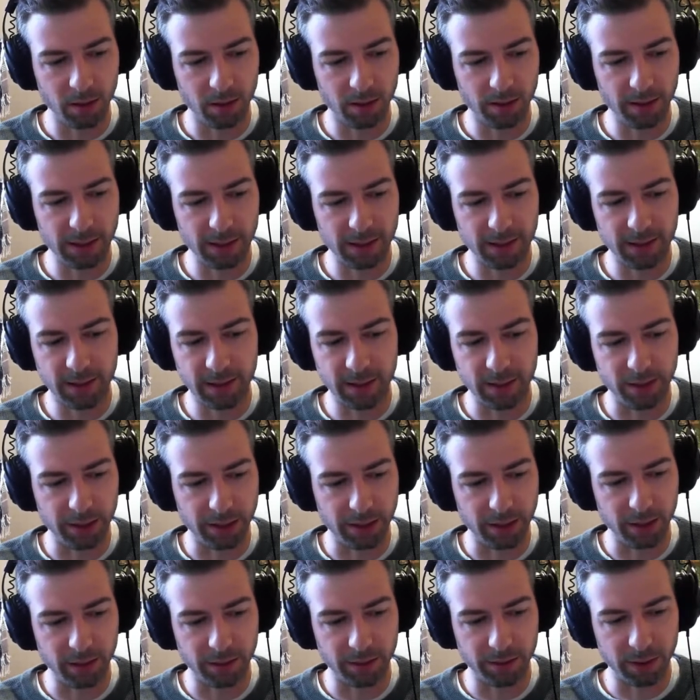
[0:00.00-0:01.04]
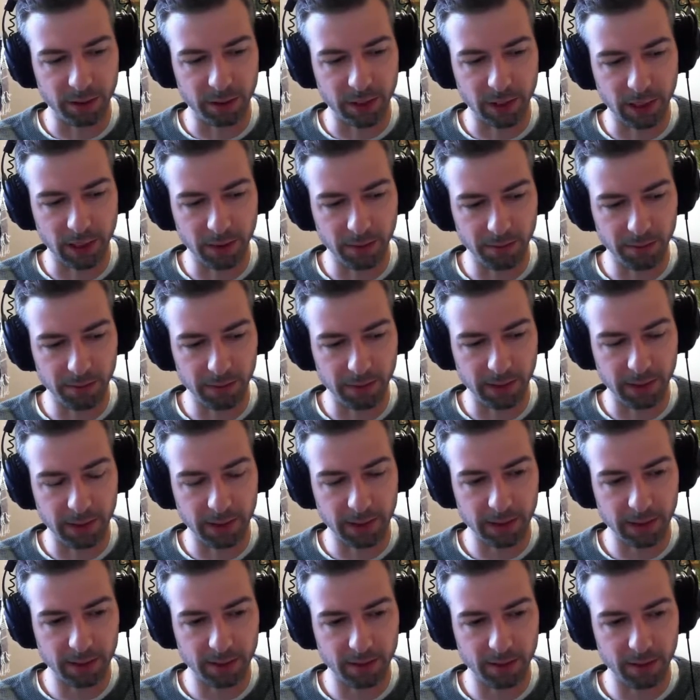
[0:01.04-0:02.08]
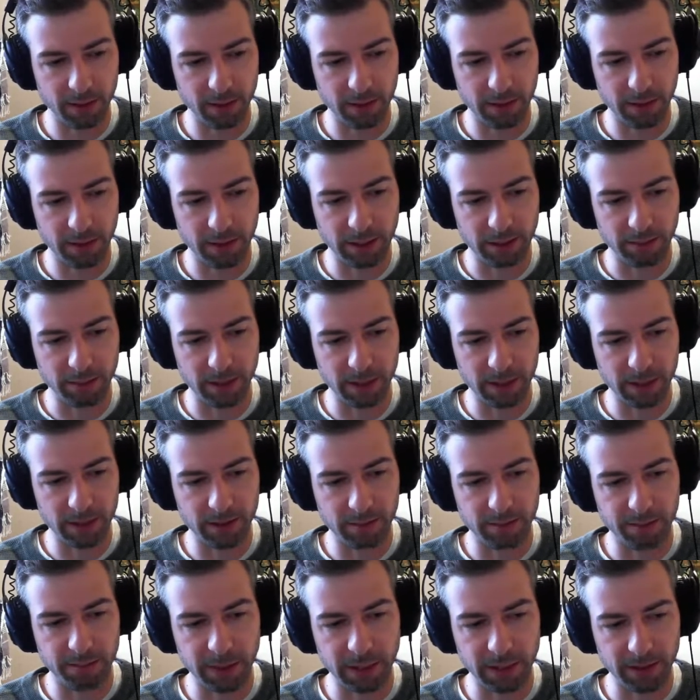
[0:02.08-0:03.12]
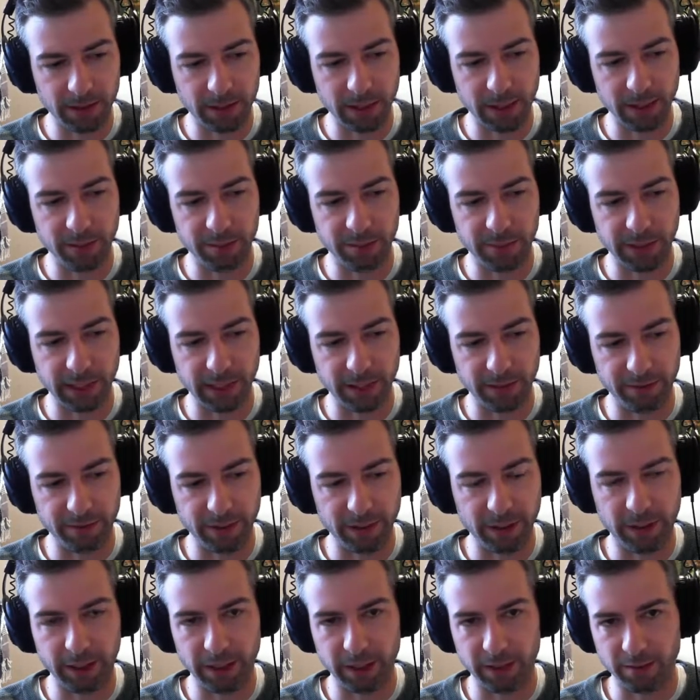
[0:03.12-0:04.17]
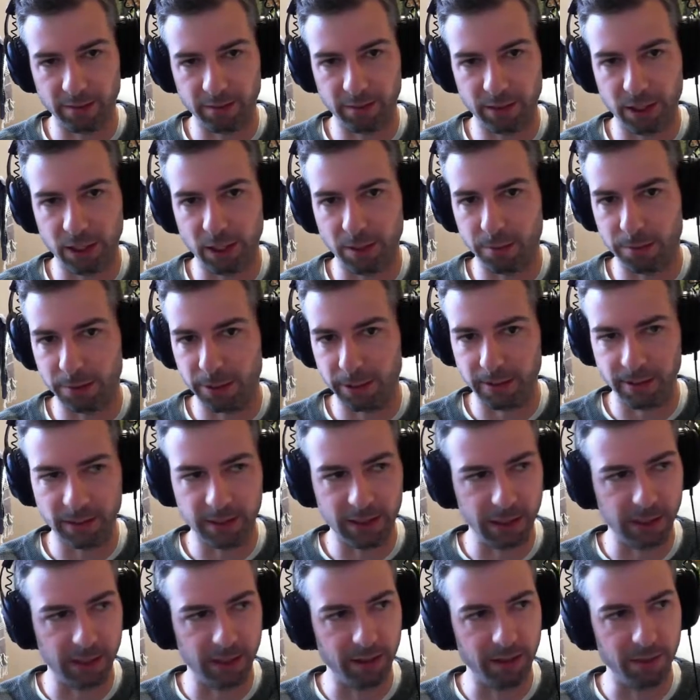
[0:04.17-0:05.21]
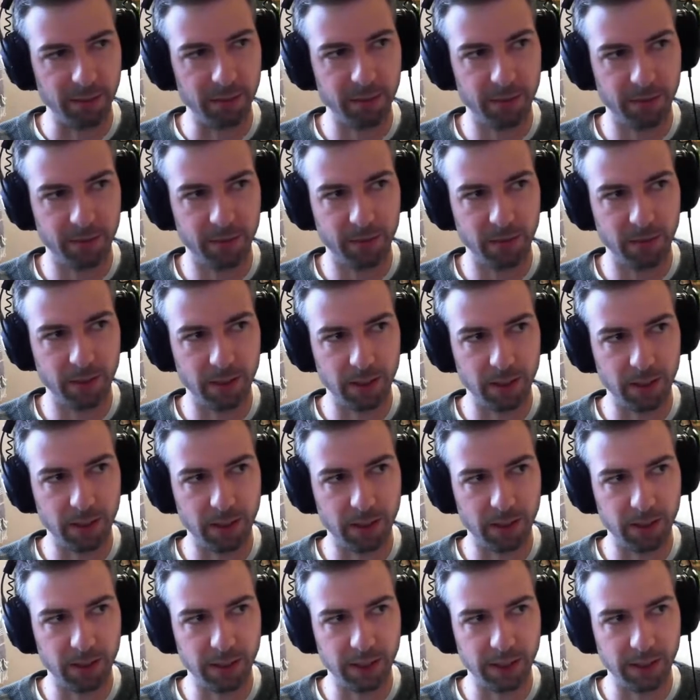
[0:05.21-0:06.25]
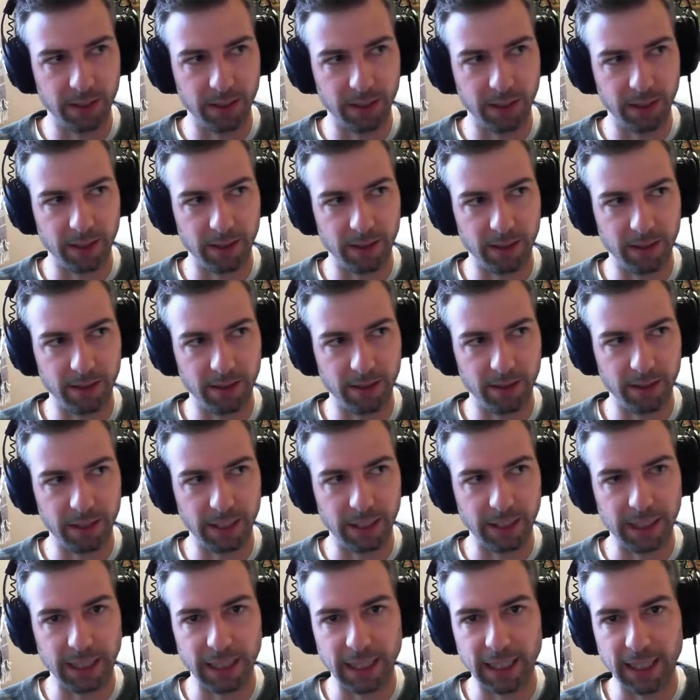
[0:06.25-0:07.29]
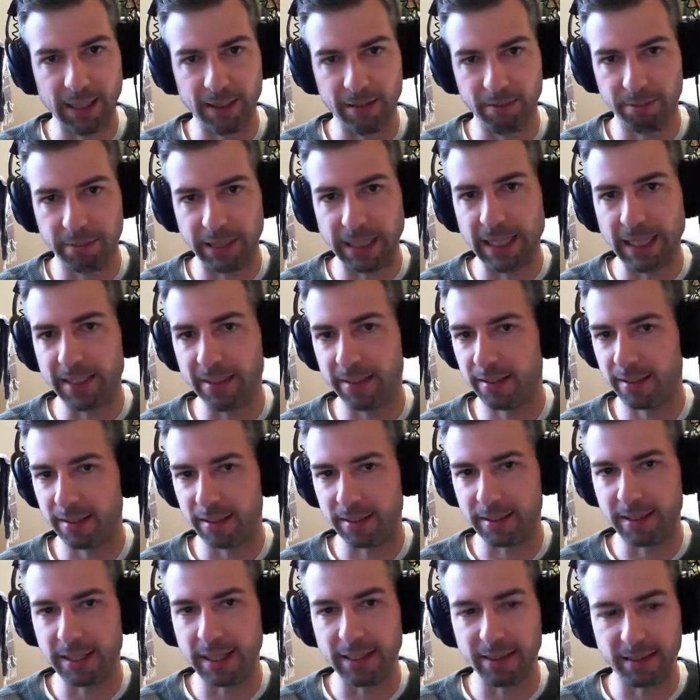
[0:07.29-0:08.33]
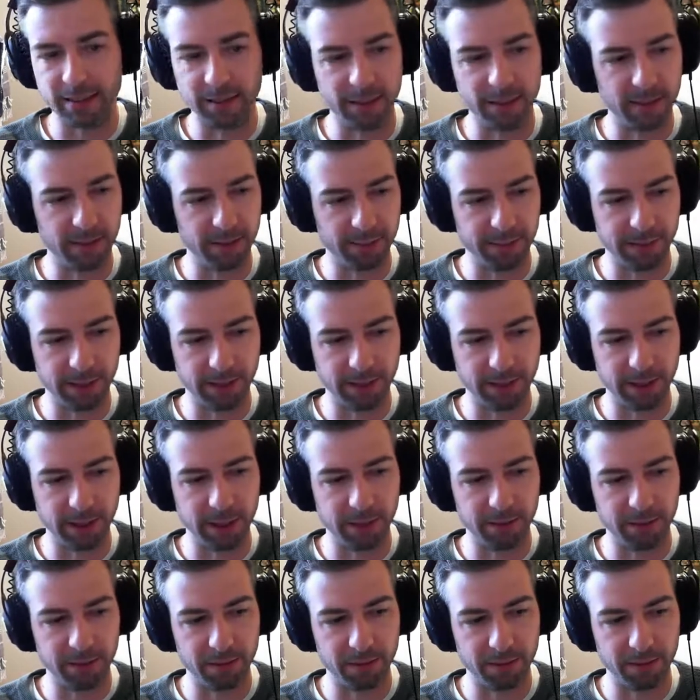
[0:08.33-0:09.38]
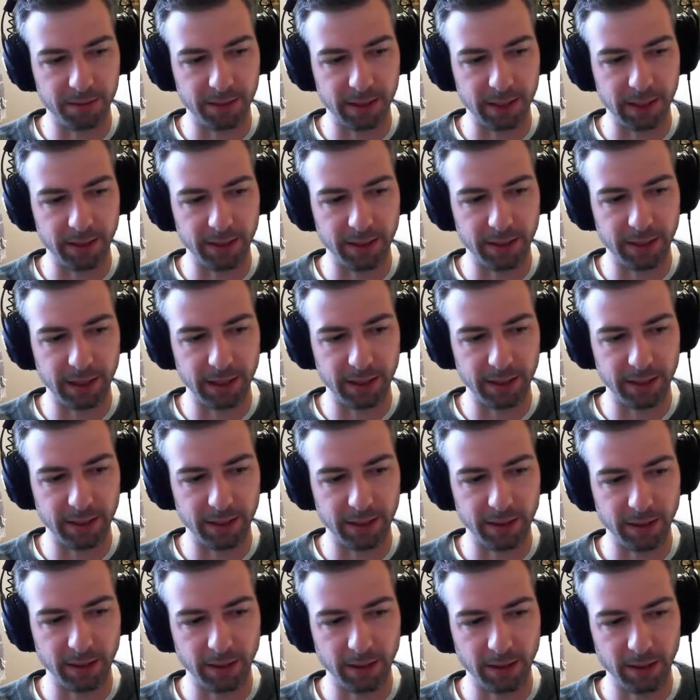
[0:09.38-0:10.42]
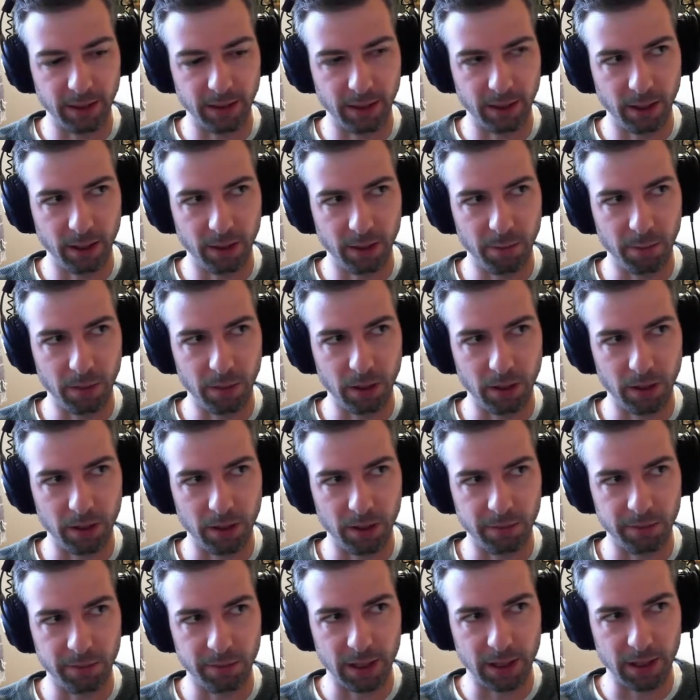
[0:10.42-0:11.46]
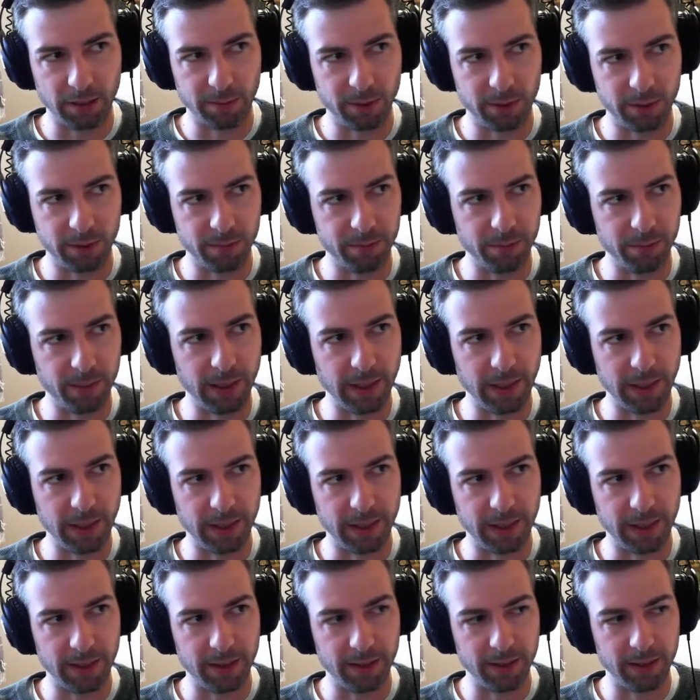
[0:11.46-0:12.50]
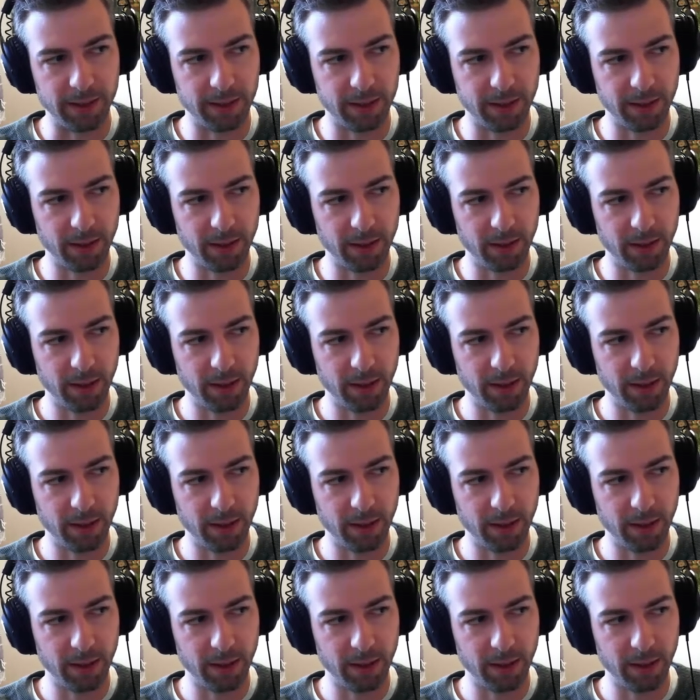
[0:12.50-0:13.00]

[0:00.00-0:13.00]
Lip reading: necessarily overconfidence. It was being done by a very competent team, and that had past successes to build off of. I think part of the problem is